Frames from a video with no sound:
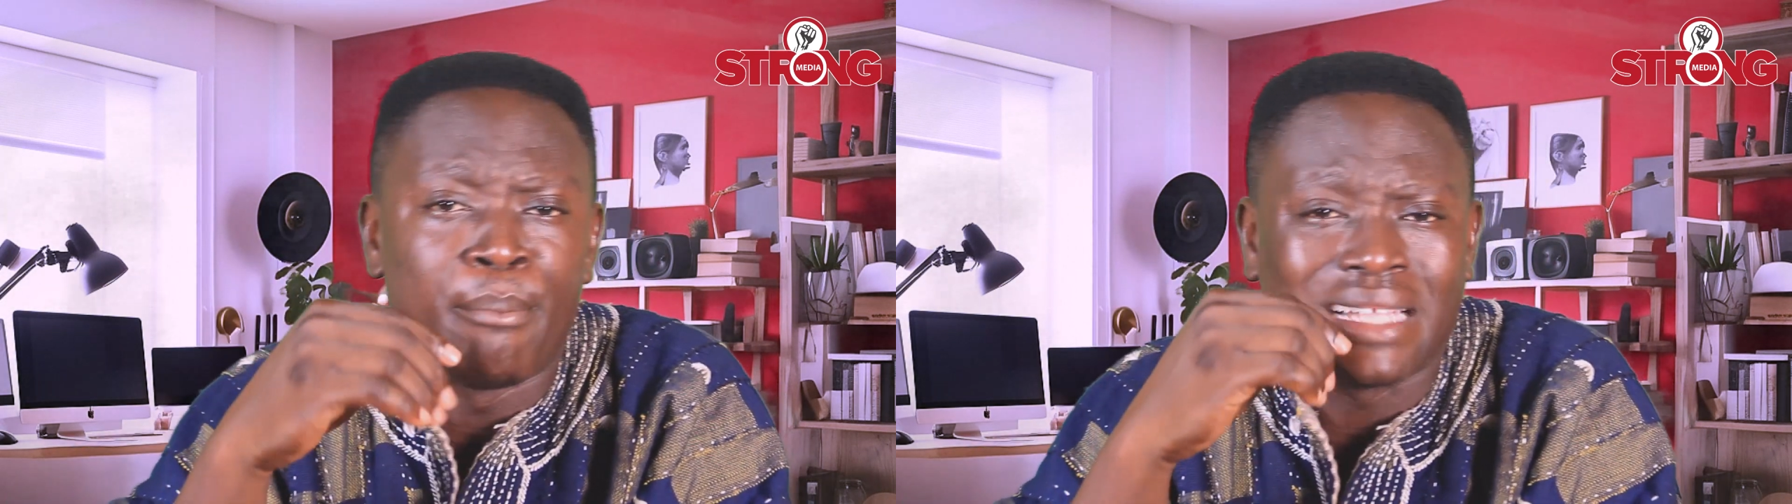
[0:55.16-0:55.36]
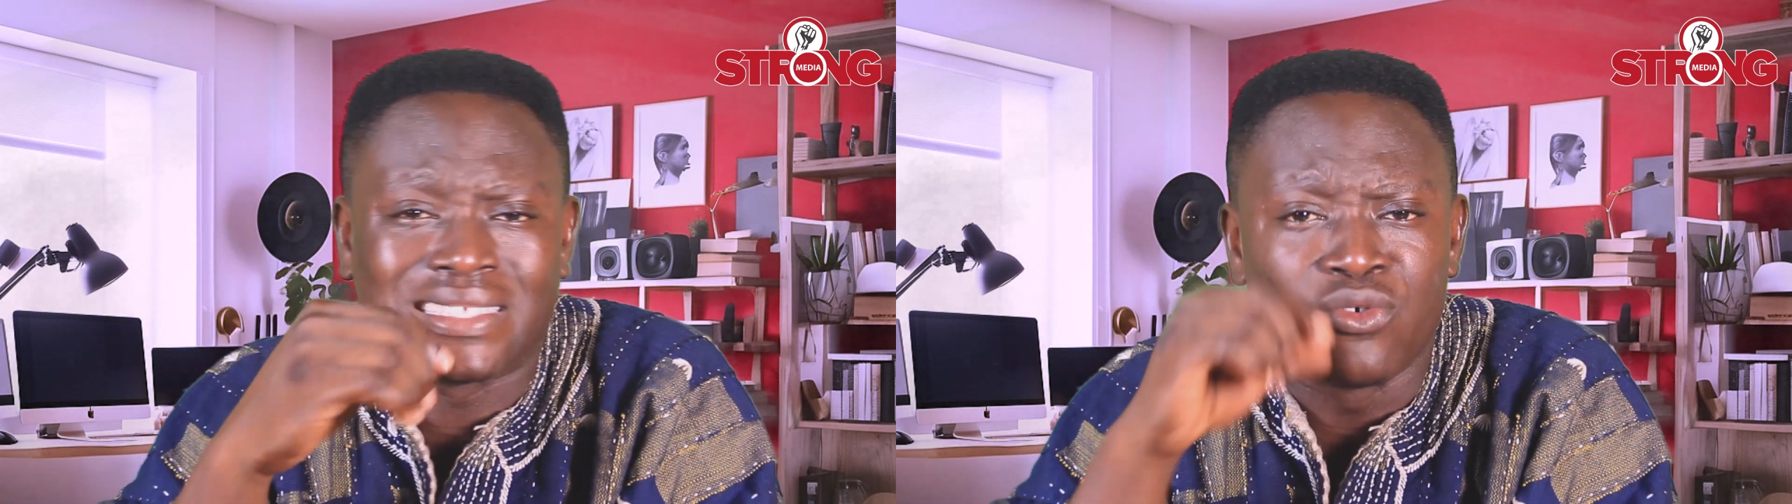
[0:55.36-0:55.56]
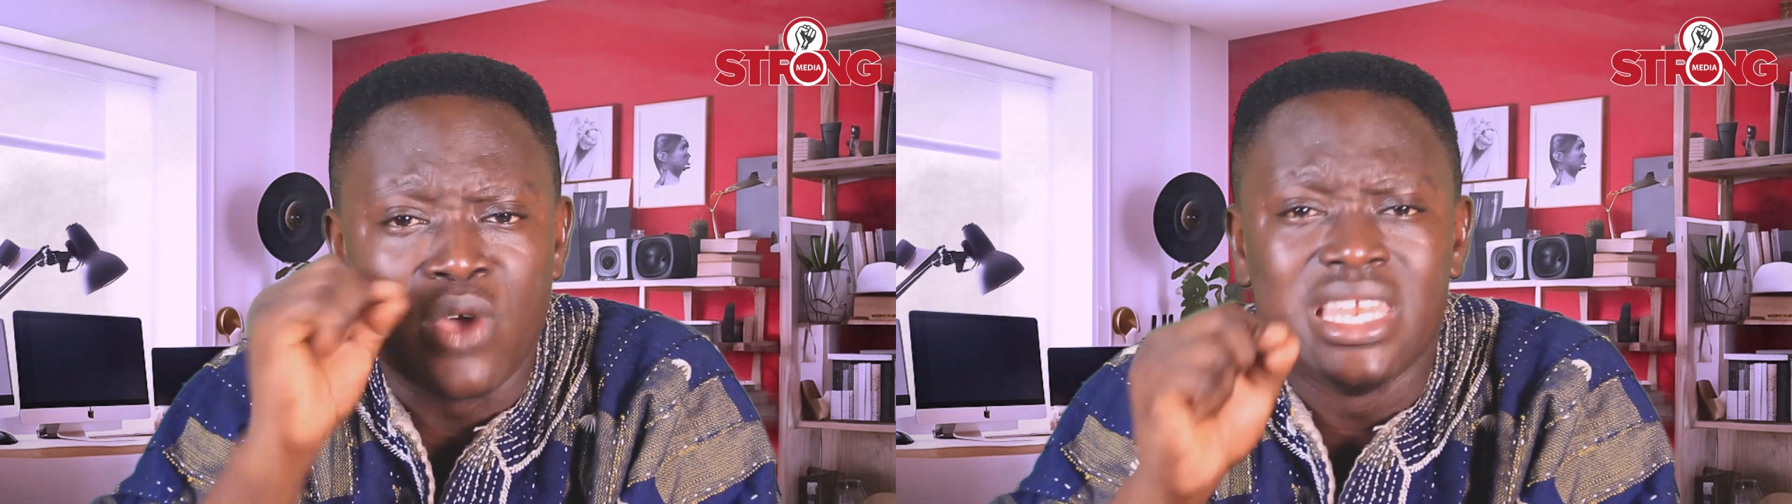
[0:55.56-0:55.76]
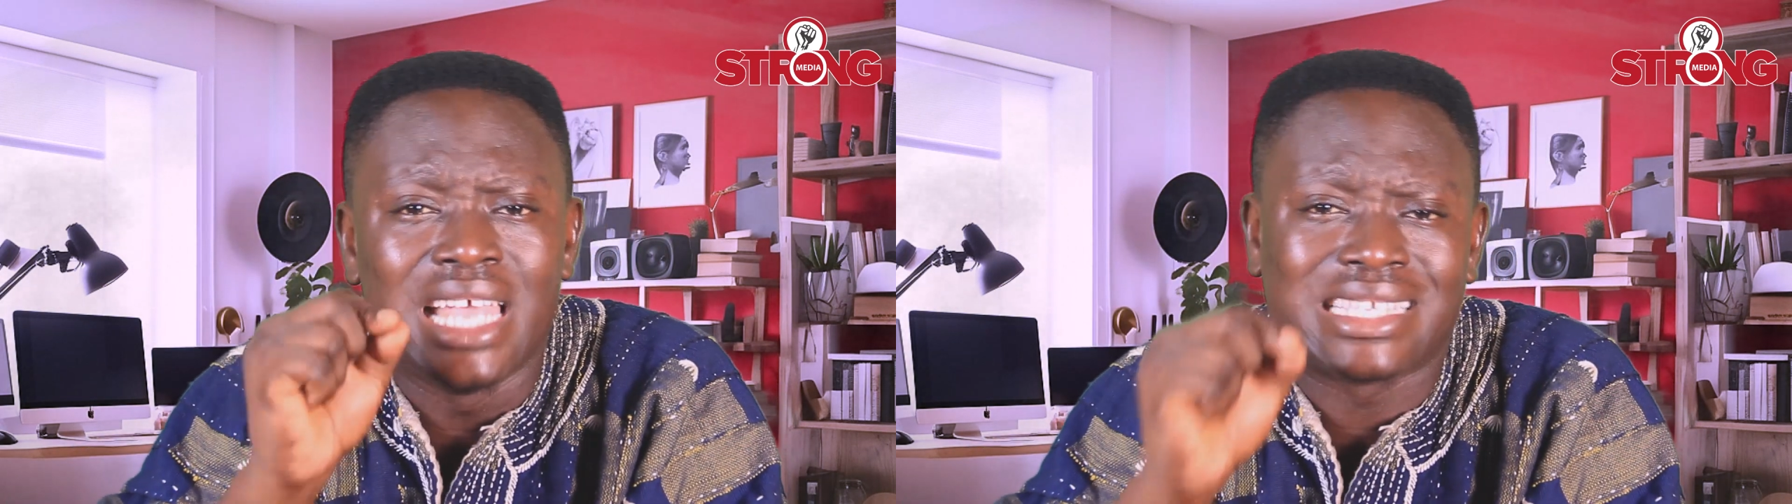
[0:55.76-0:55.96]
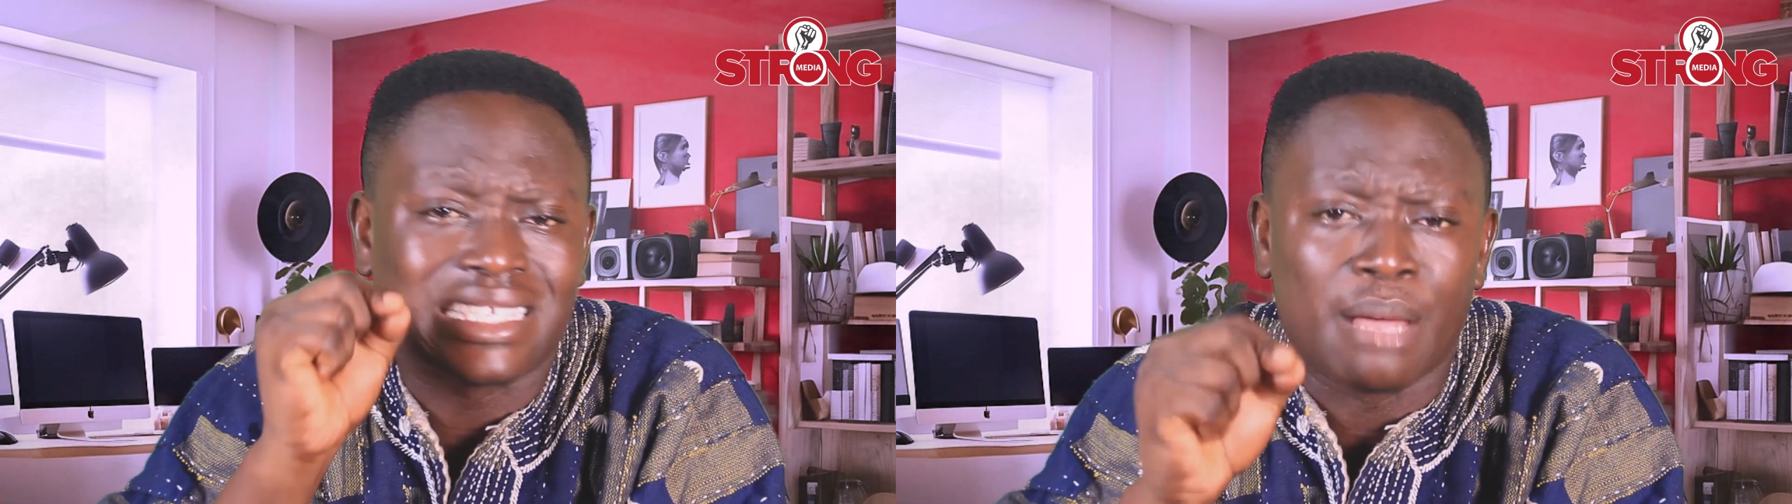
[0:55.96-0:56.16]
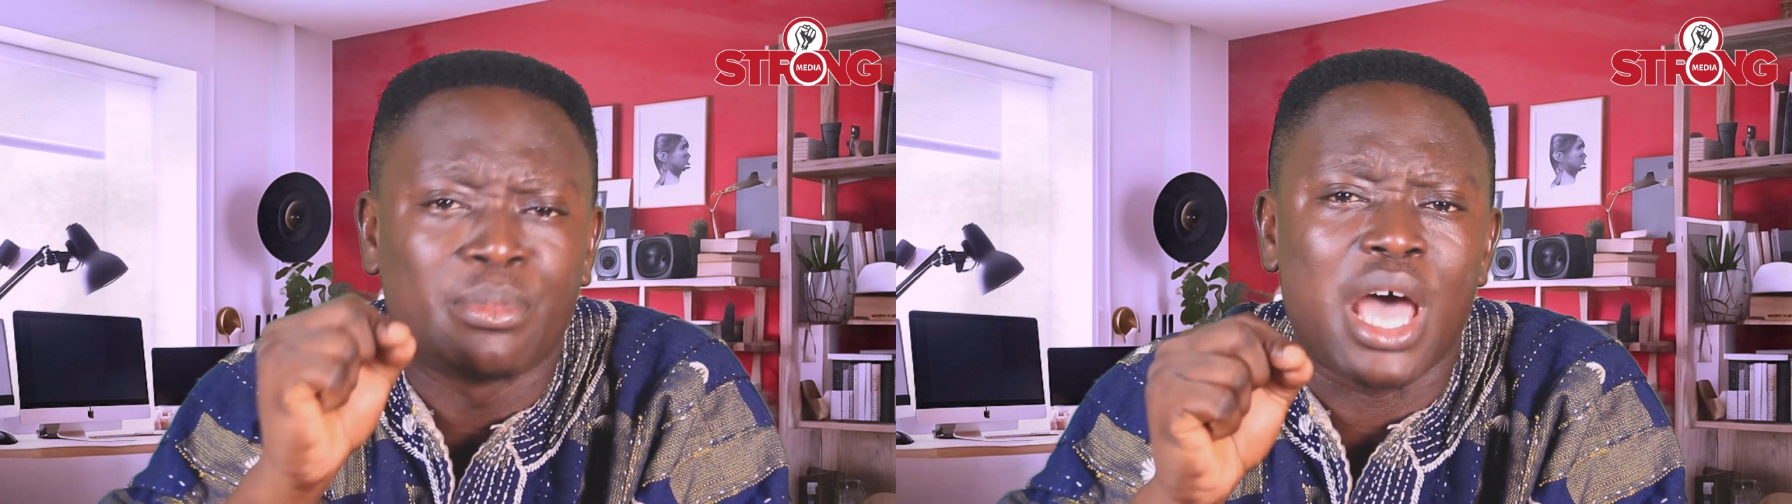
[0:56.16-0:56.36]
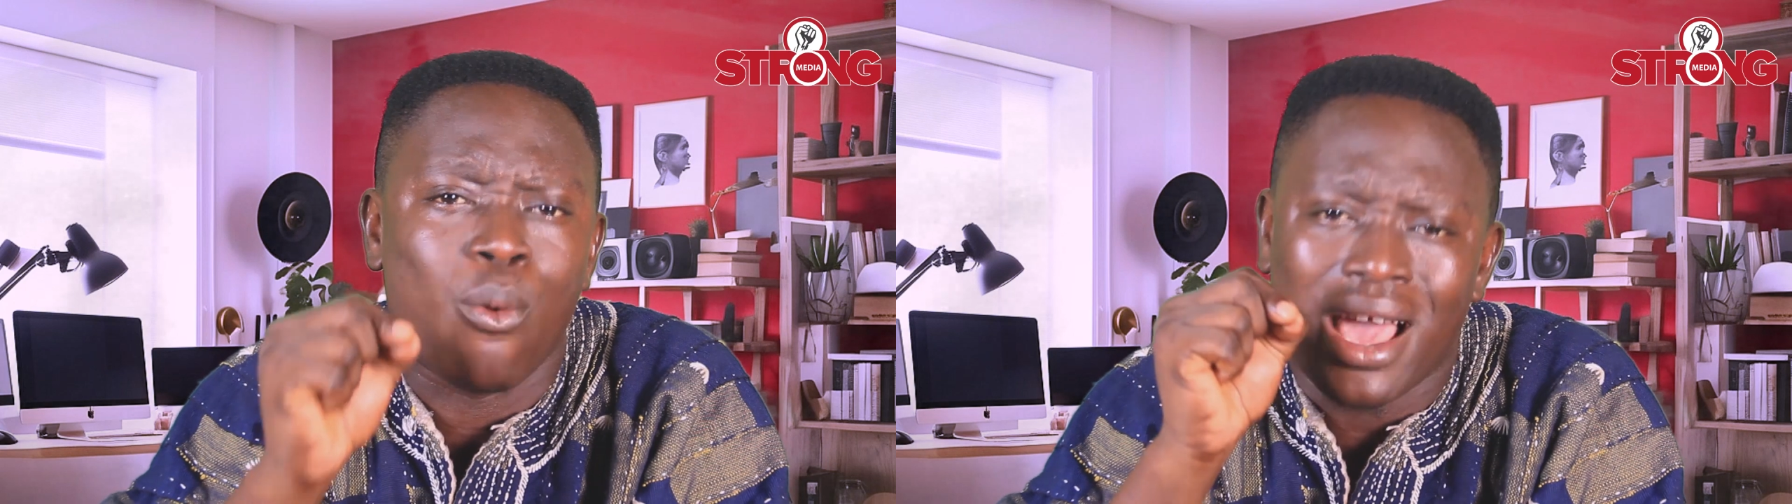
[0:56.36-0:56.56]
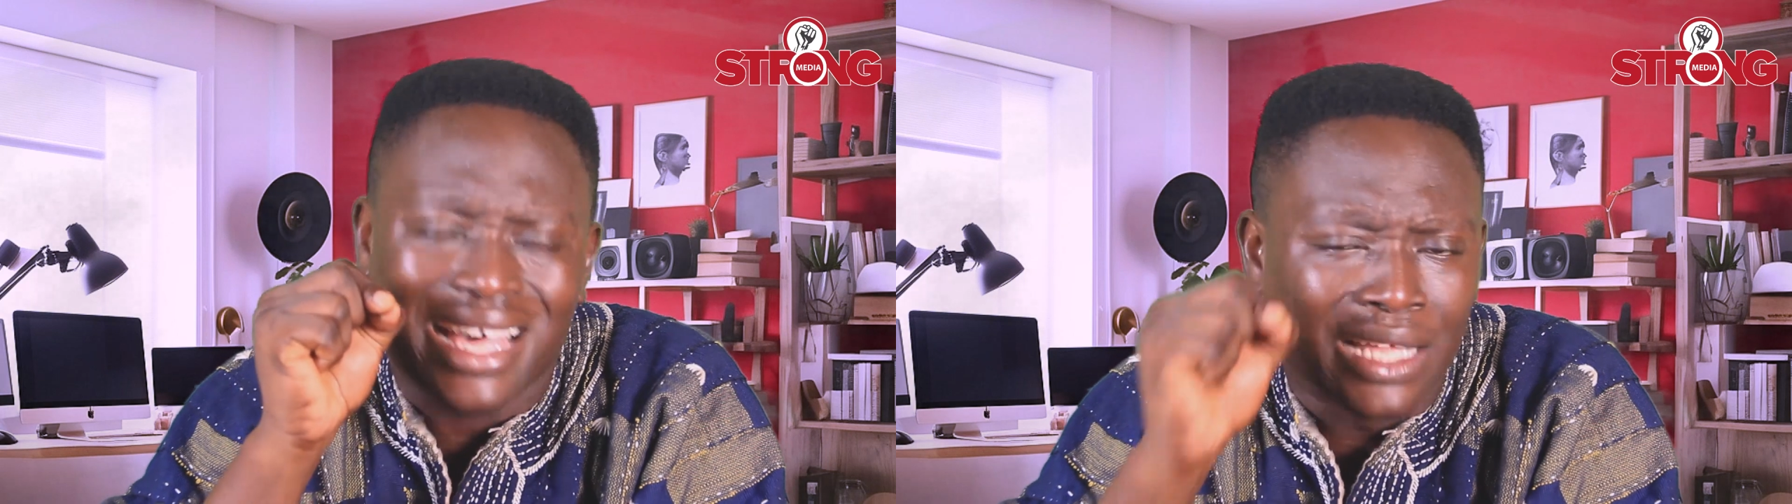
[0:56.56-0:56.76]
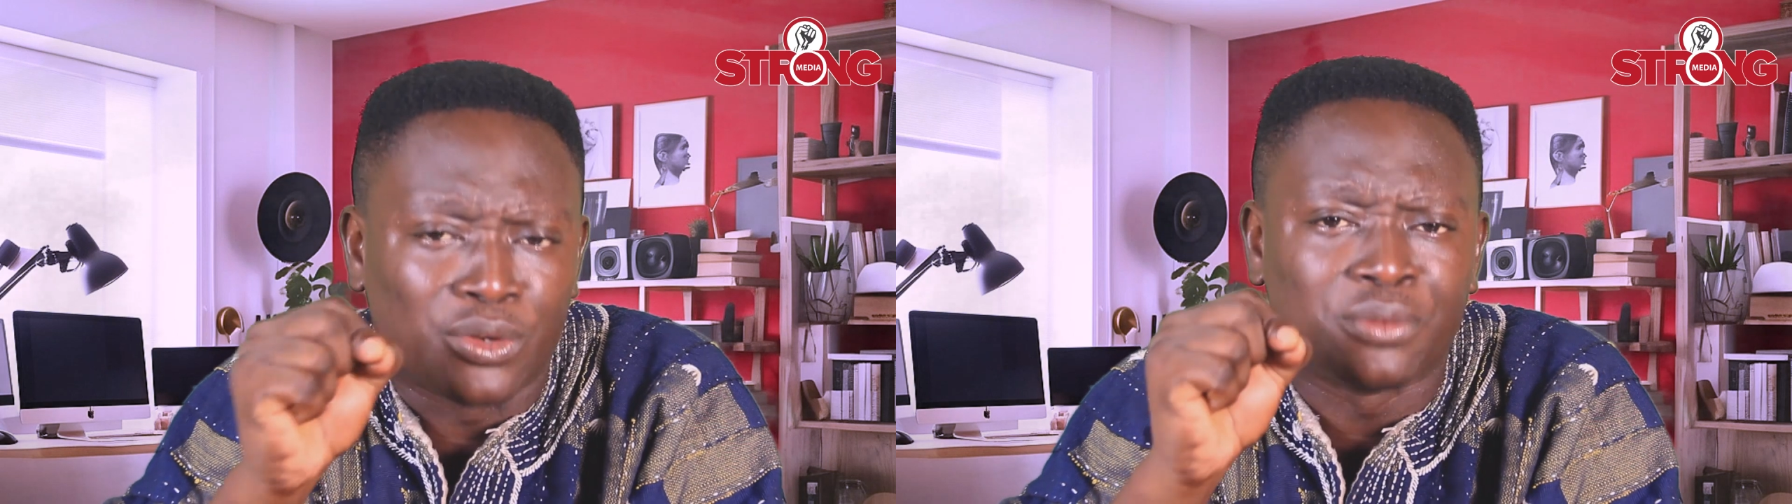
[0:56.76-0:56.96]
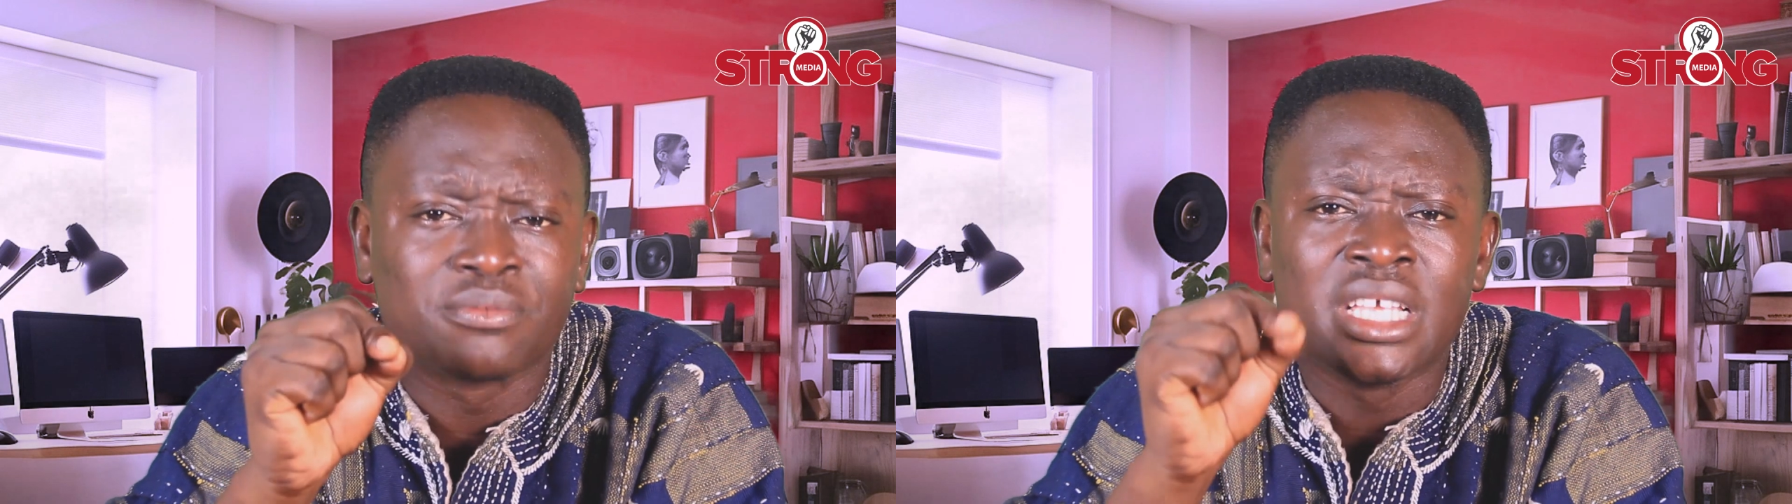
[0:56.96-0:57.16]
but we de ensam na waka
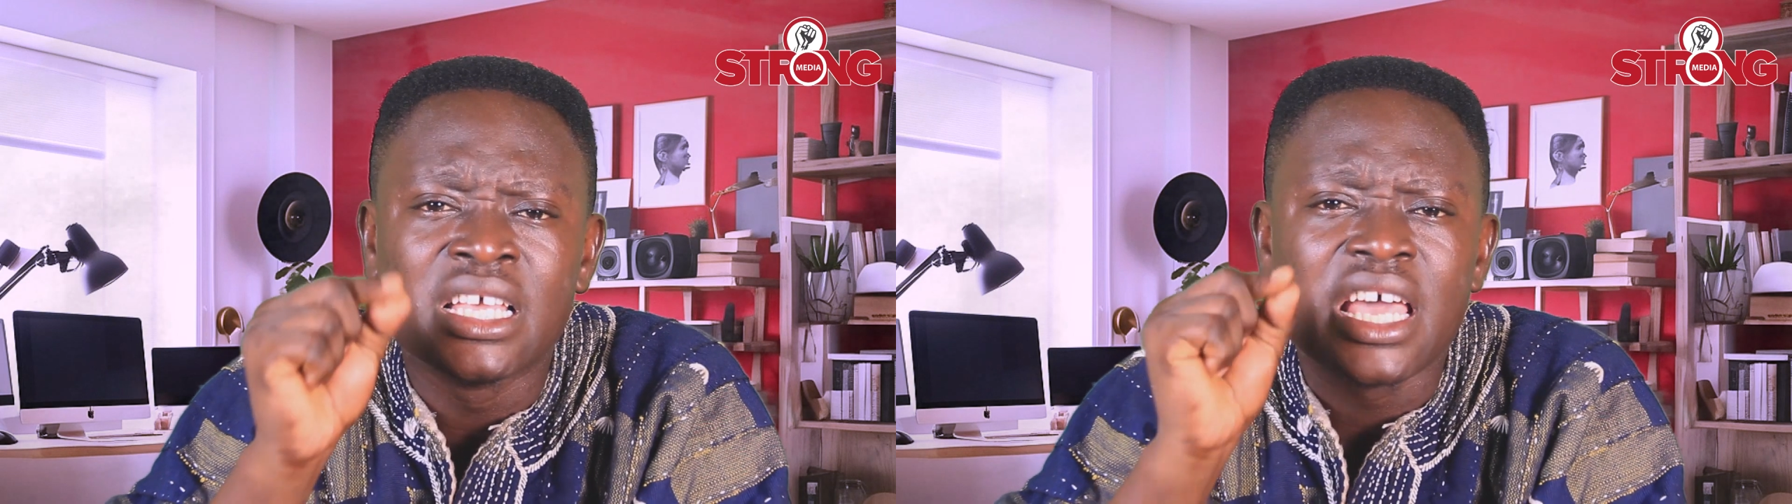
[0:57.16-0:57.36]
no